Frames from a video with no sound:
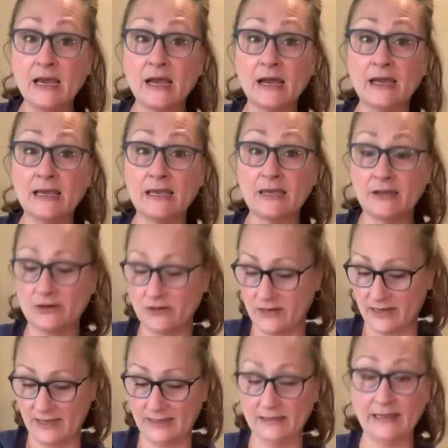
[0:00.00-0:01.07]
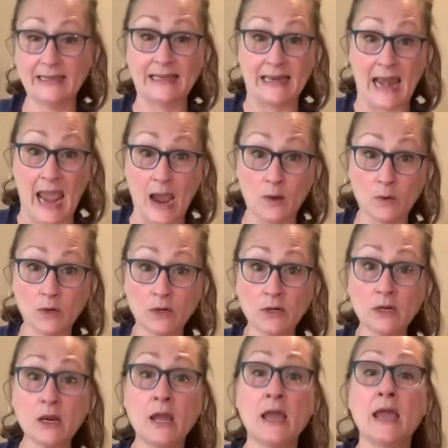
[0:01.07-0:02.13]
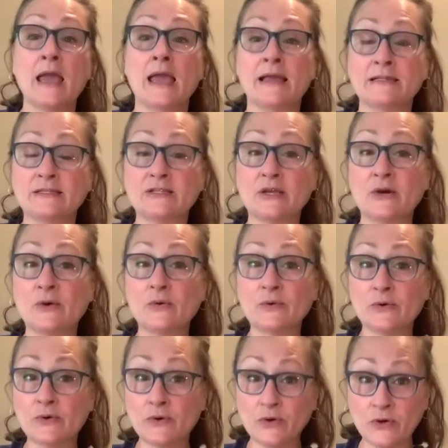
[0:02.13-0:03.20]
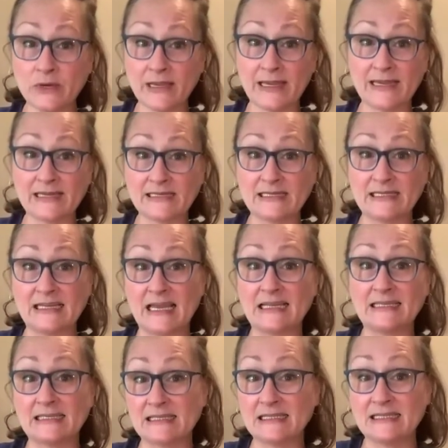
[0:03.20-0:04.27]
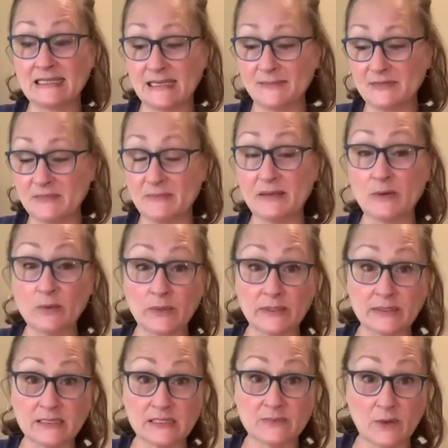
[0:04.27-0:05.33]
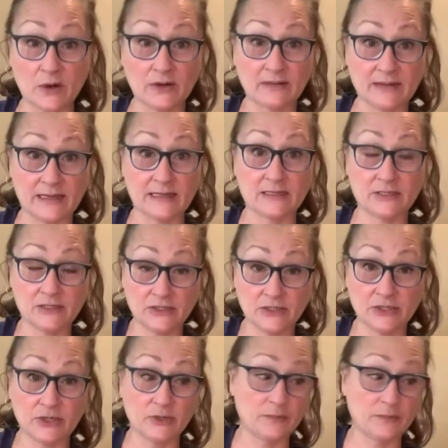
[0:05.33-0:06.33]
here in like an hour. And so cooking today didn't seem to be a really smart thing to do